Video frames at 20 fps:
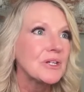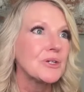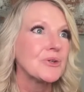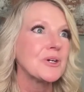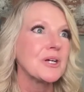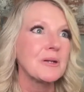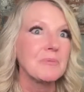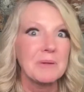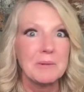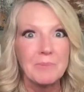you
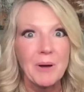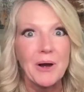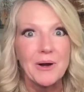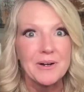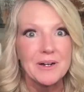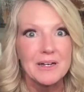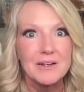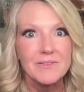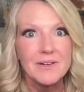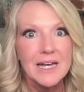get to be
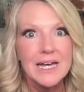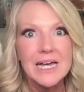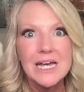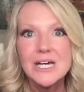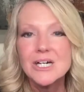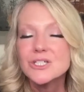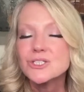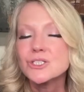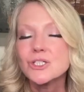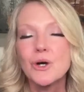part of.
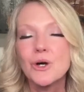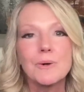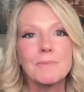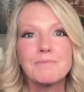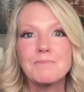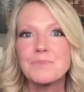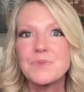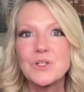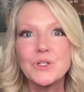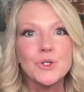
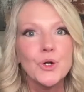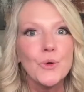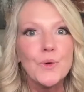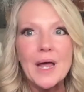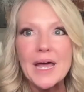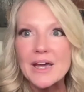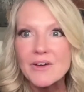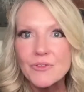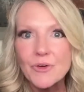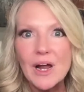So you
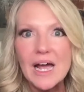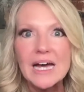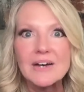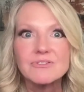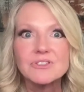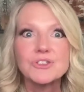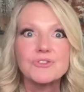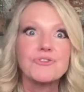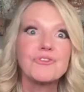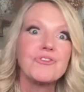don't ever
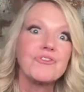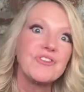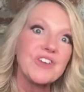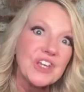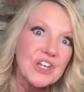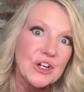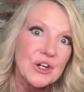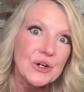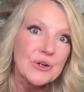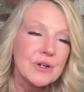have to
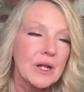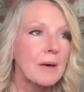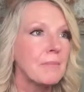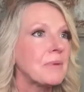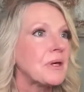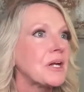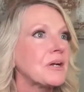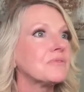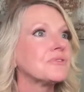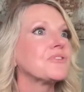fear not
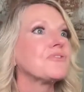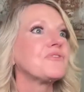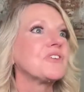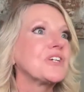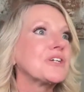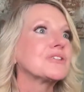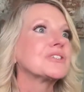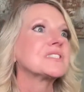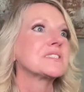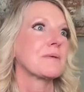being able to
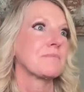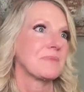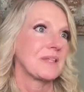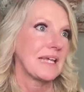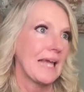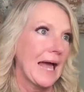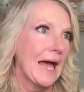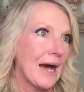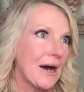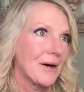figure
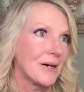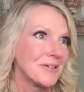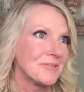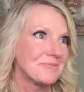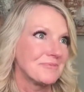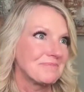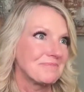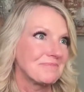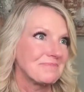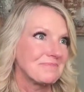something out.
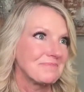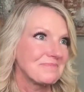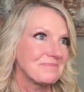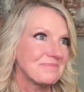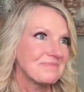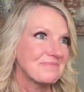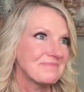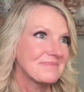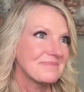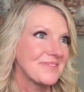
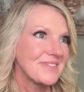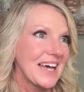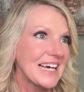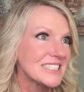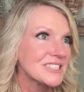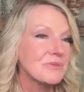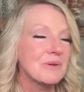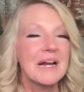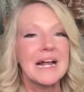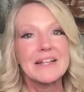
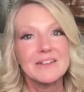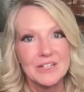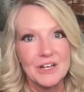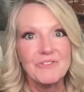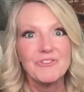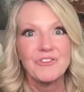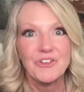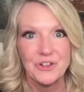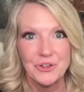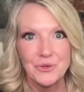That's what I
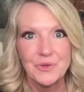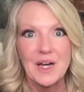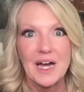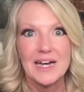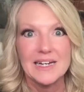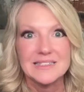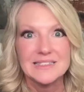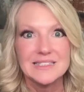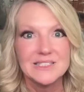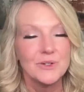love for you
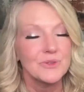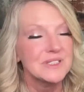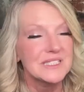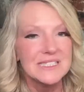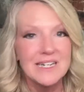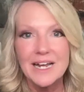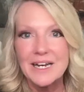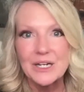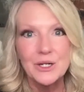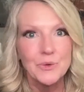guys. So it's
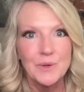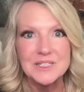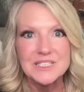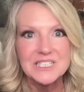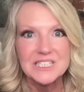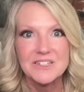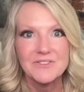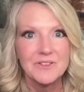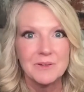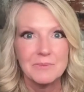not a
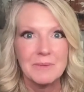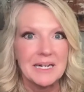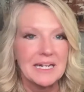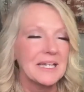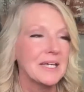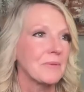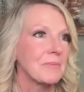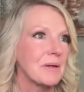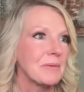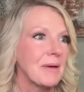question if the money
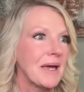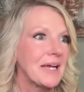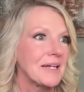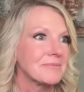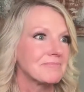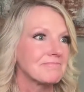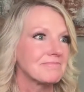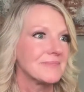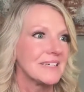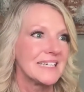can be
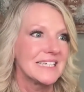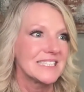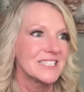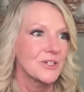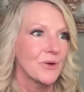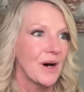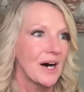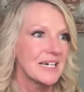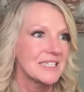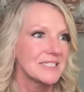made. And it's
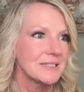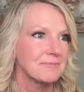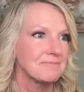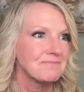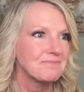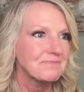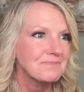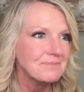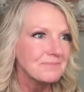so awesome.